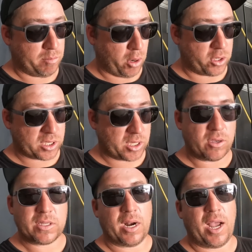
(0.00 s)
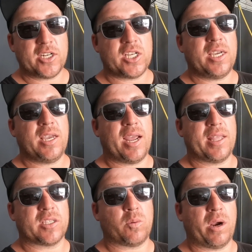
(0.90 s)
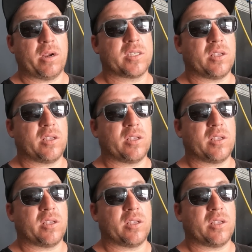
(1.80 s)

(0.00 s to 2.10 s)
mostly used at Archie and that's where it's